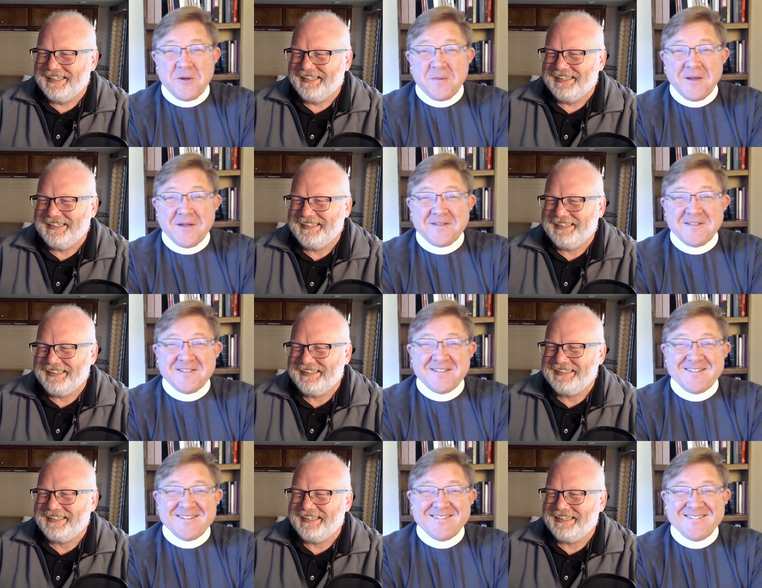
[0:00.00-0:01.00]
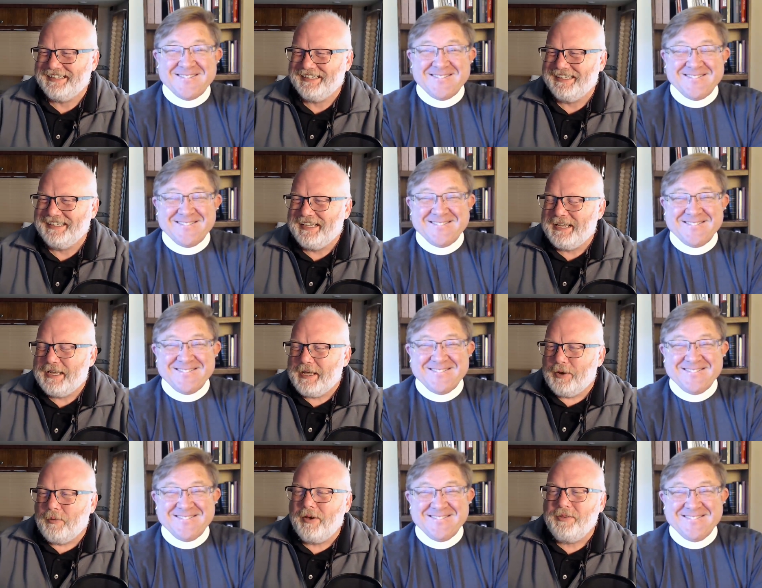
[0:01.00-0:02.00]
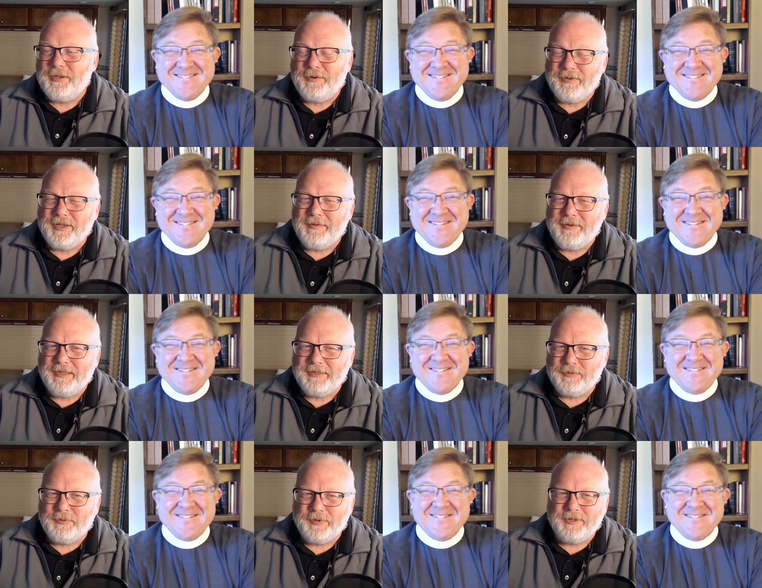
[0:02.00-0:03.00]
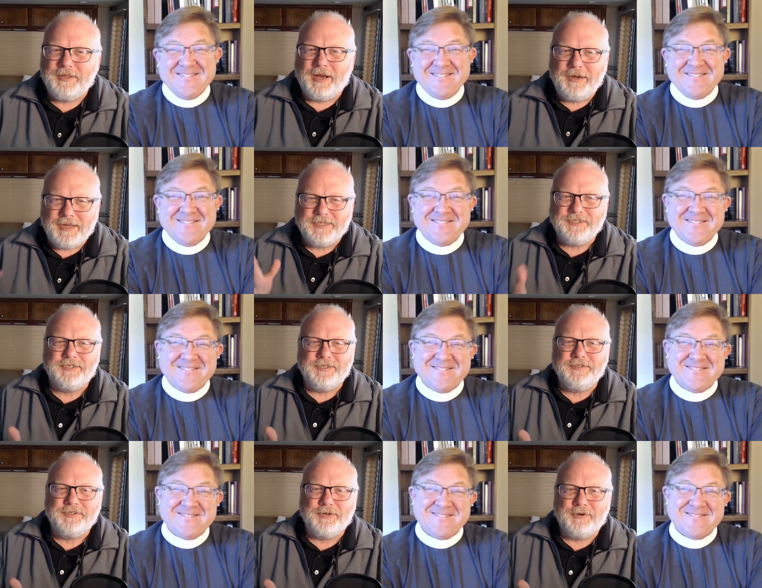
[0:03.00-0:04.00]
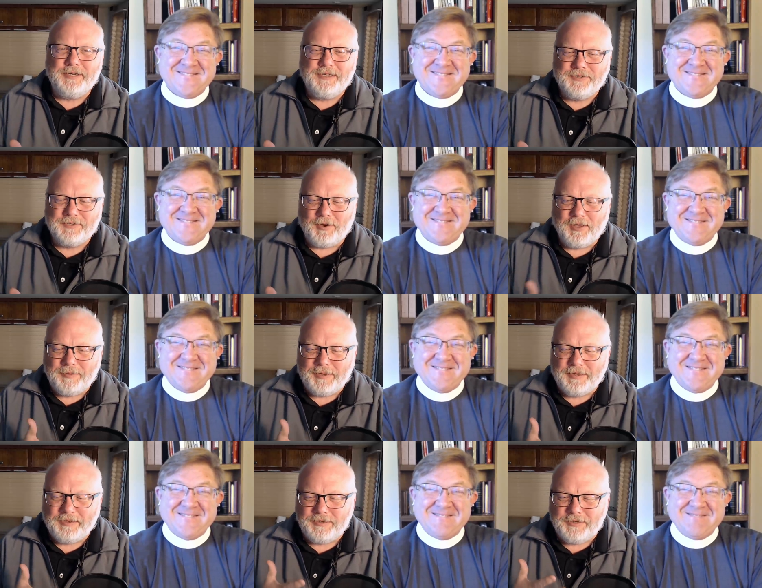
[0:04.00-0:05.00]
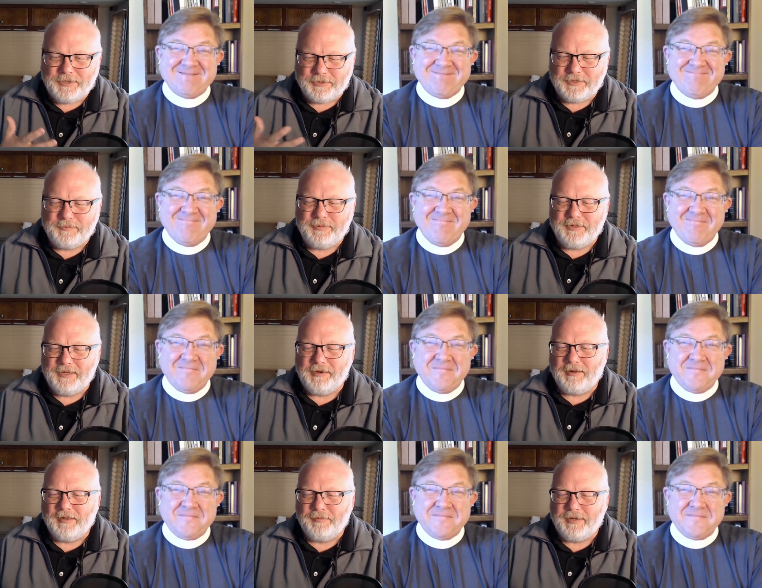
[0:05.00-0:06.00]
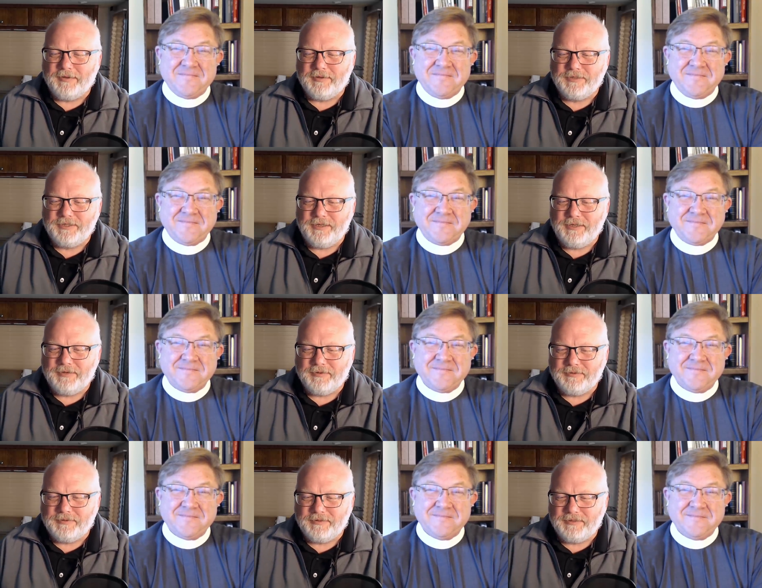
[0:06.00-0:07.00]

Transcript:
Speaker 1: about. Okay. All right. Well, no, I mean, our next story is all about Europe and all about, you know,